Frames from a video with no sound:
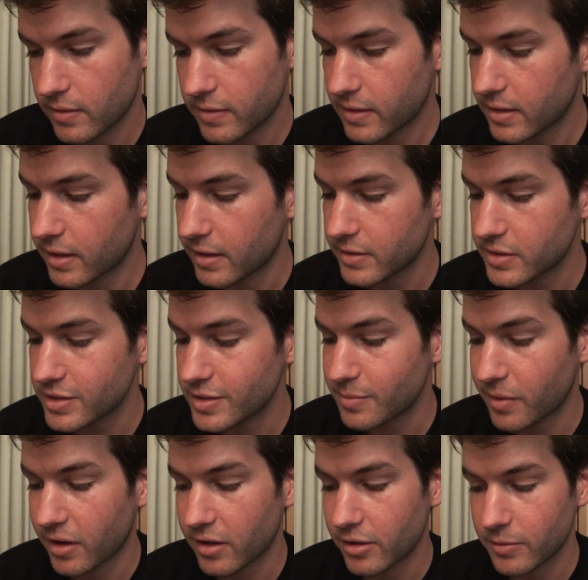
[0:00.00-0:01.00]
The knight's
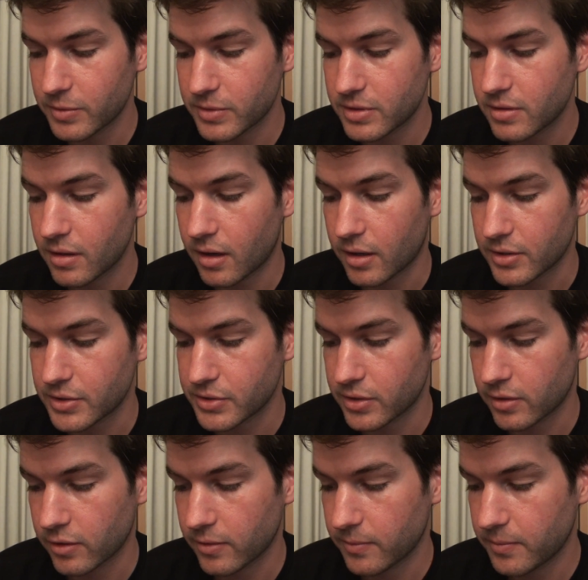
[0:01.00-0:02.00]
smile was
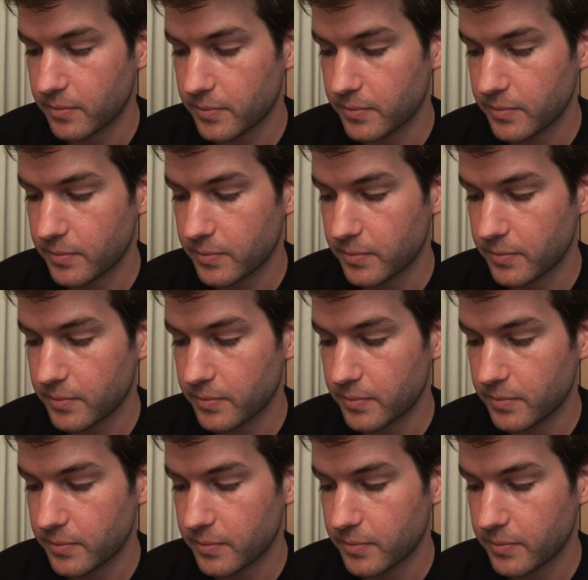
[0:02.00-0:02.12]
cocksure.